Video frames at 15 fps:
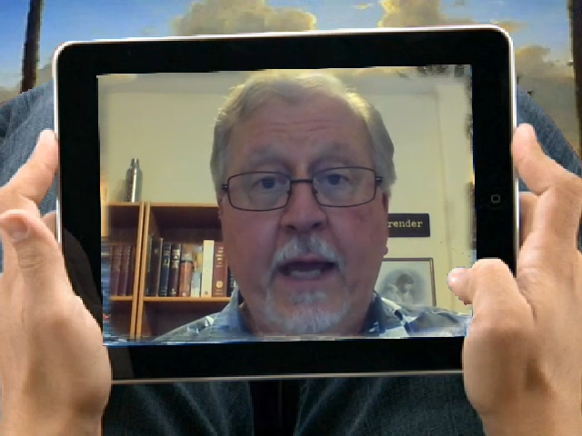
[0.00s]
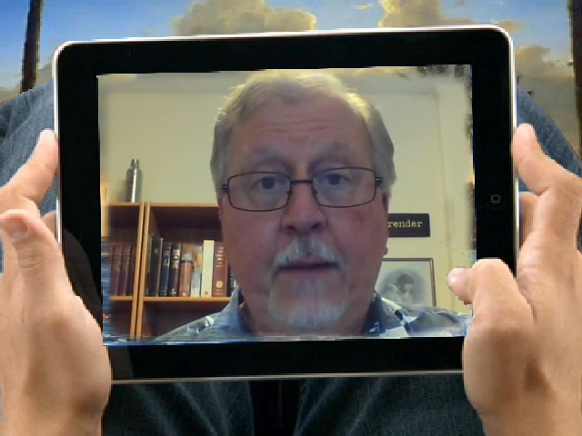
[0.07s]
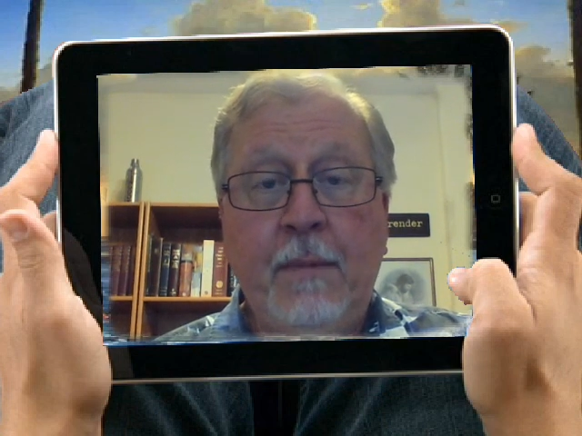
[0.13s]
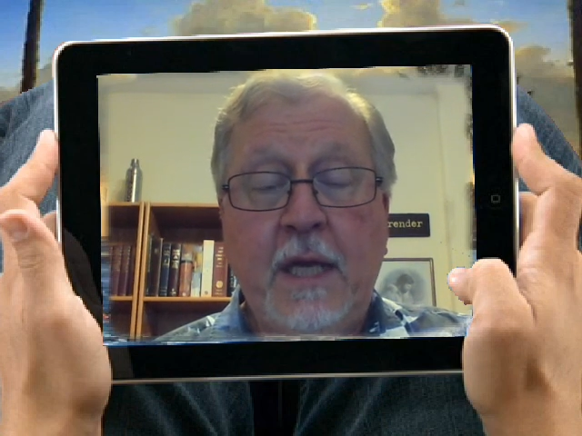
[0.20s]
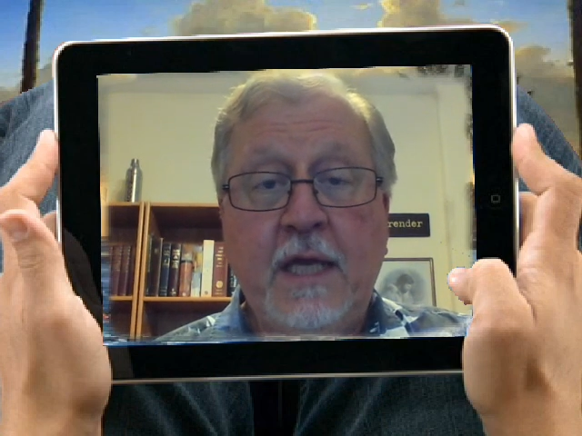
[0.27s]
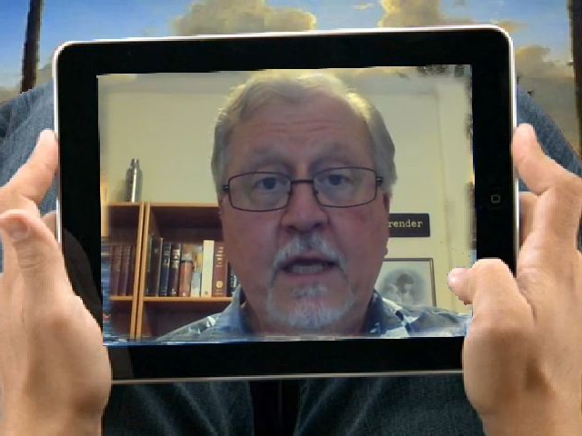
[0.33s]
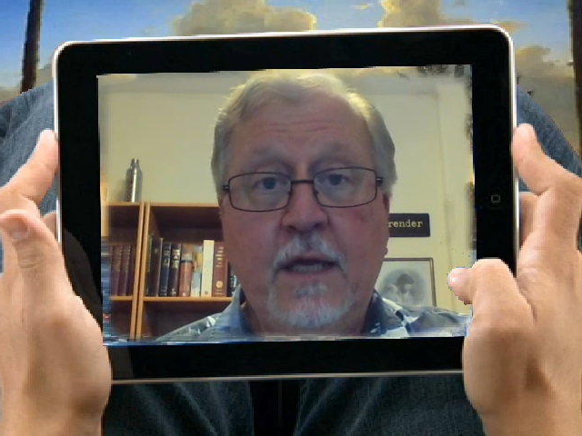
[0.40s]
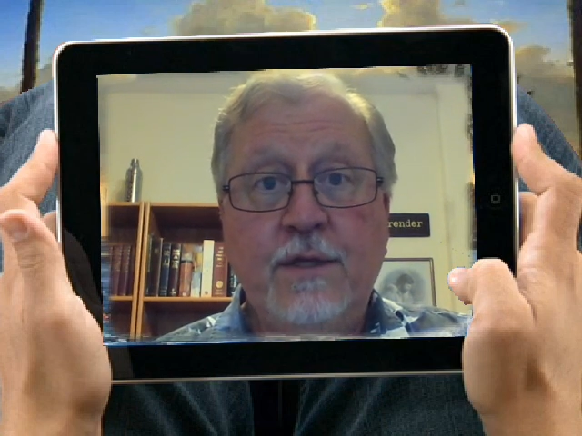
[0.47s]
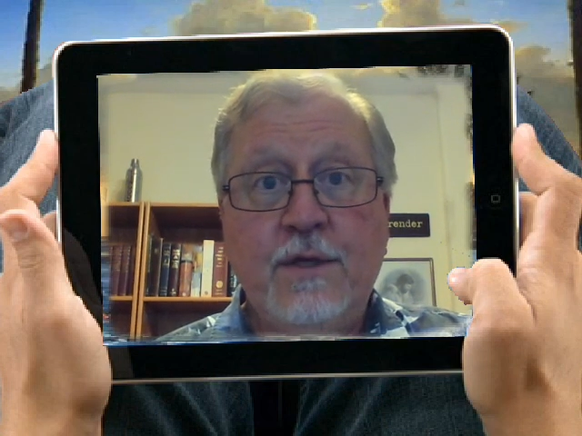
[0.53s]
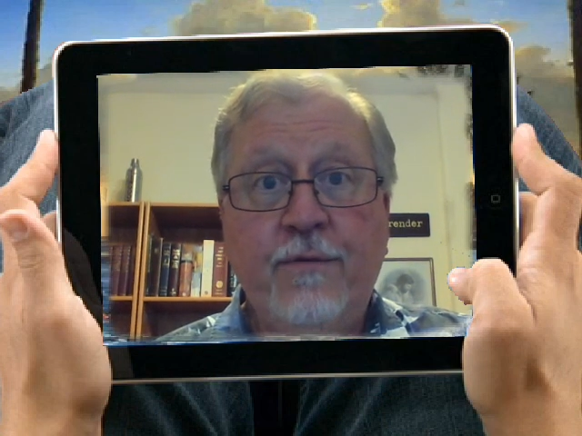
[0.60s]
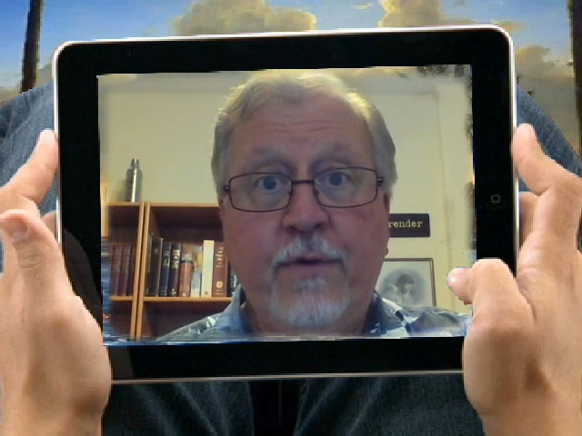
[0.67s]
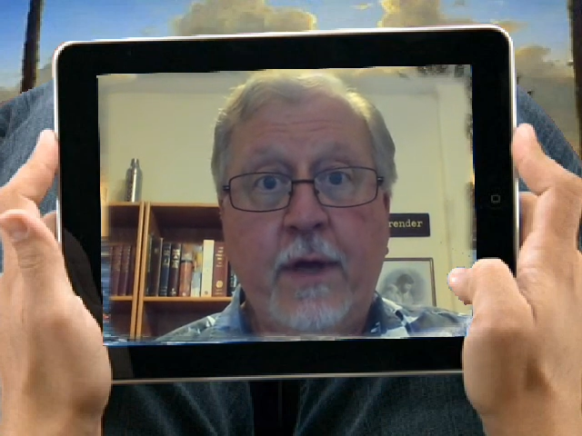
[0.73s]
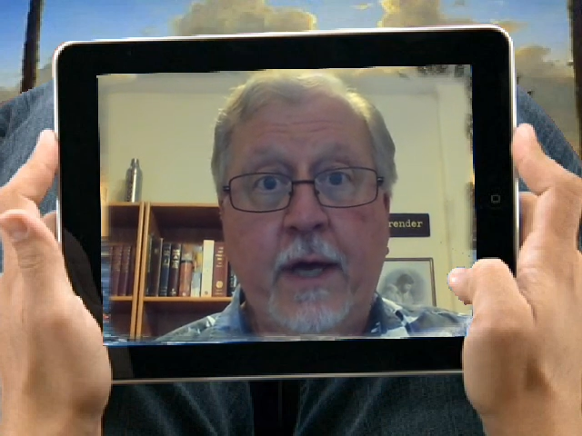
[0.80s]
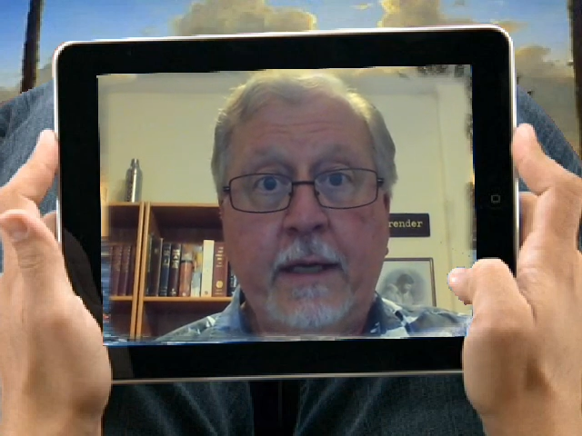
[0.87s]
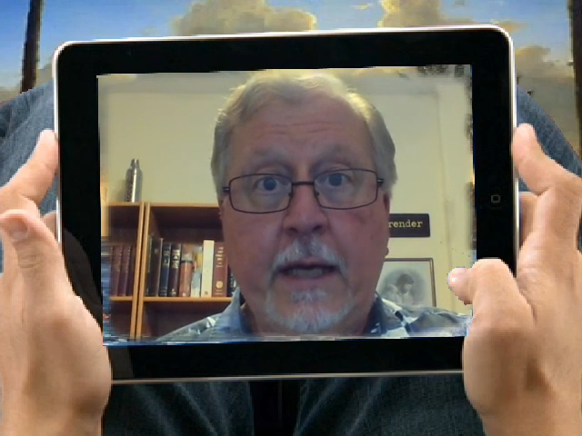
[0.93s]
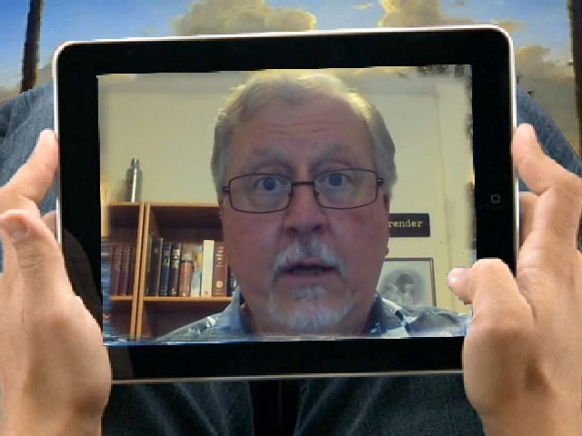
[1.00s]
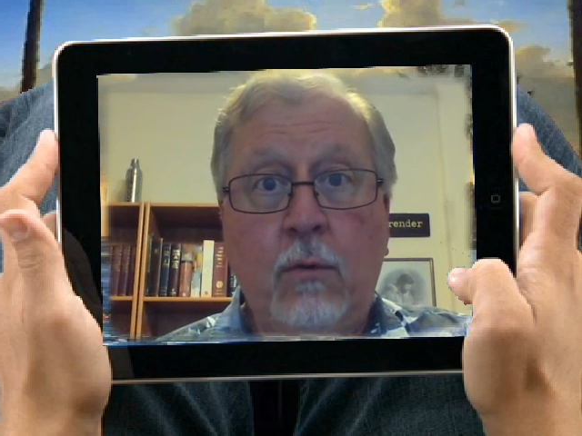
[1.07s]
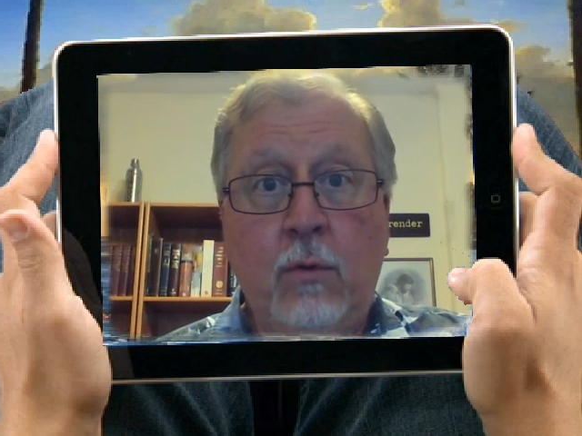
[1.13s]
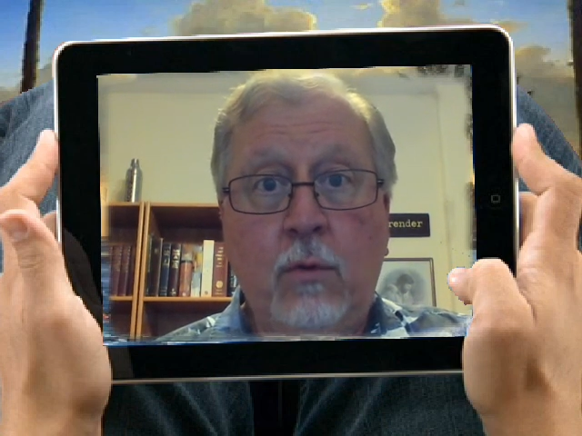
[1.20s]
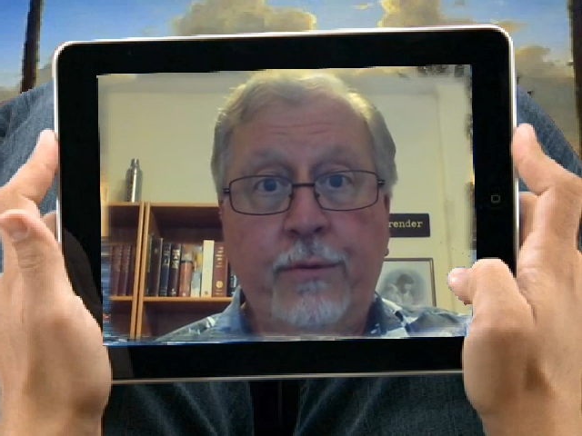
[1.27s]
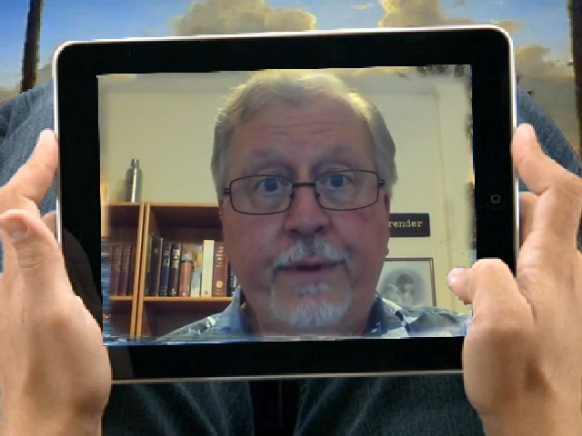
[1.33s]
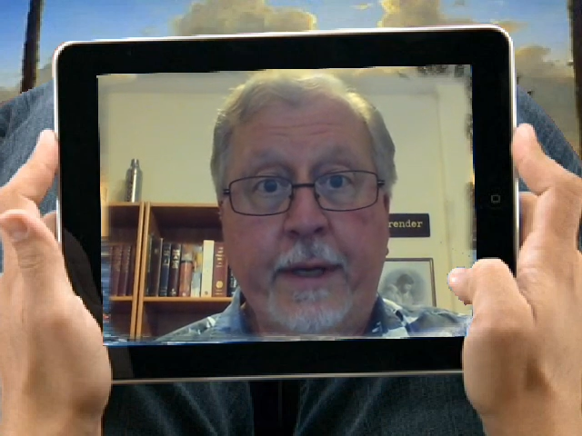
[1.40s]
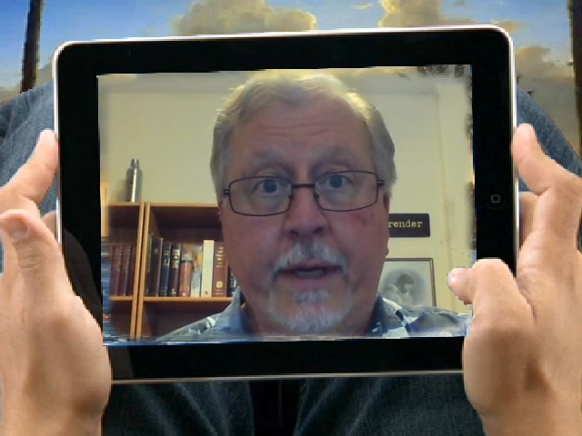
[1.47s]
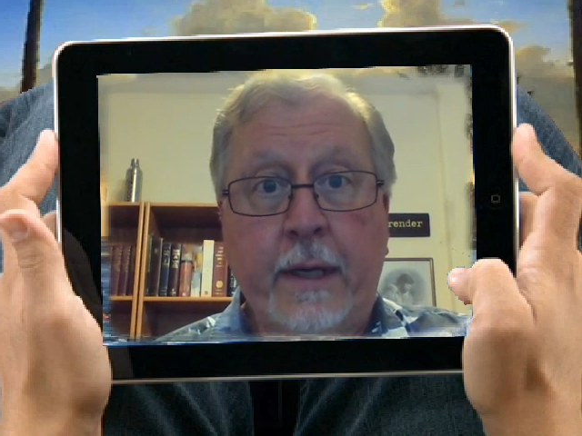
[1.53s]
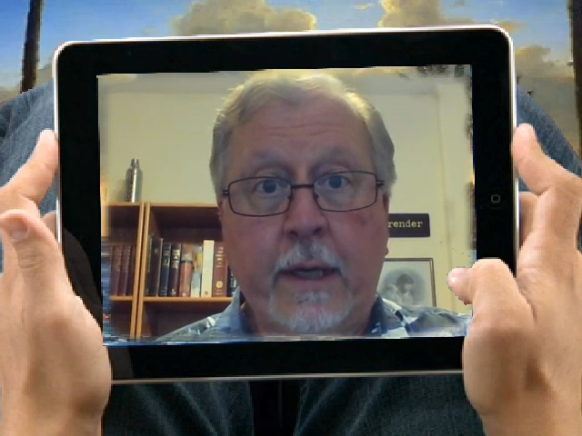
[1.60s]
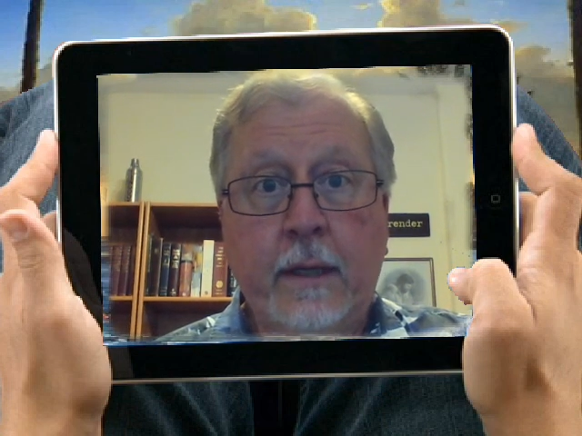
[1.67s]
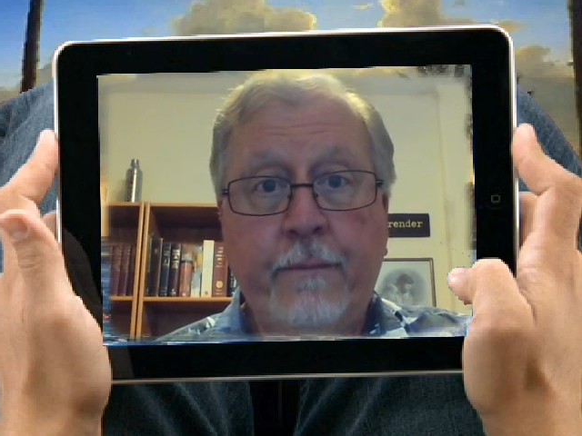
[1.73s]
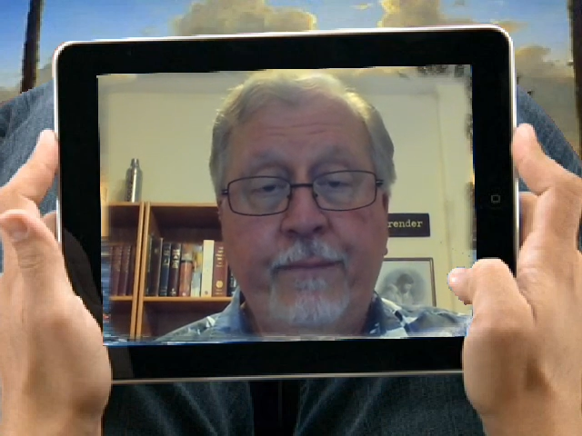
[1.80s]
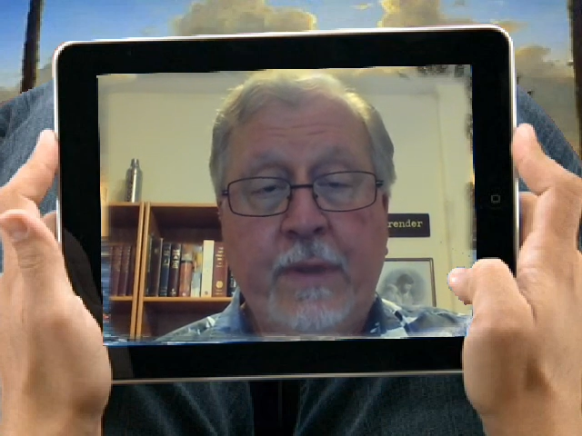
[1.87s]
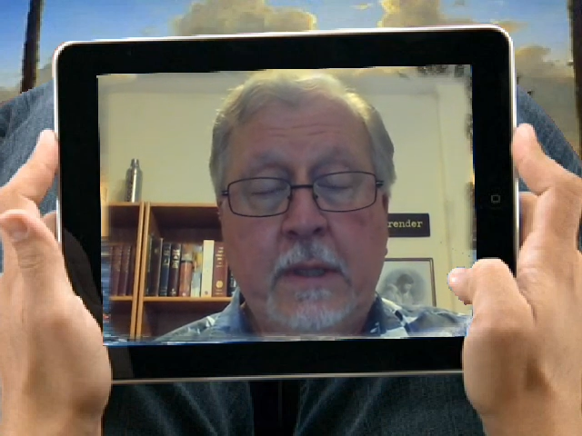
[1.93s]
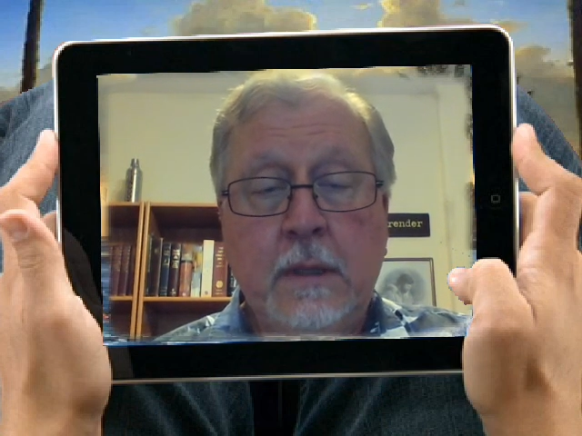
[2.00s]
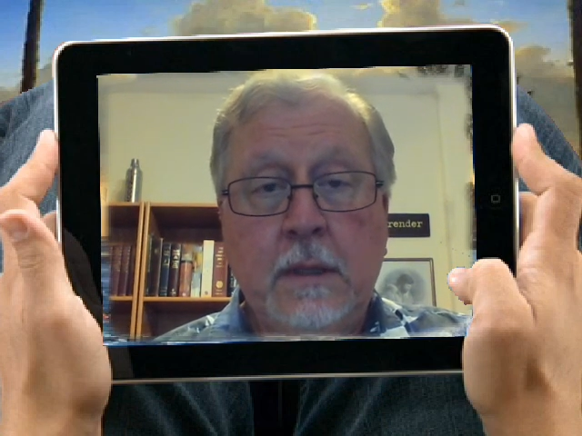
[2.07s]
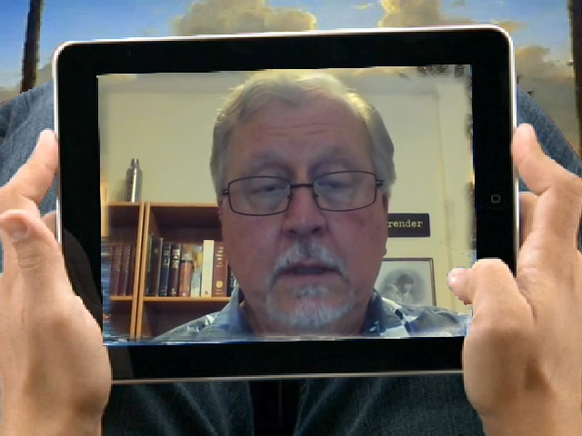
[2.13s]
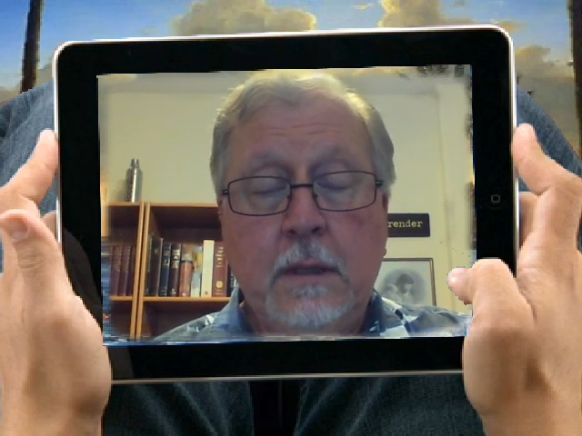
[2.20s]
how many kids you've got and how old they are.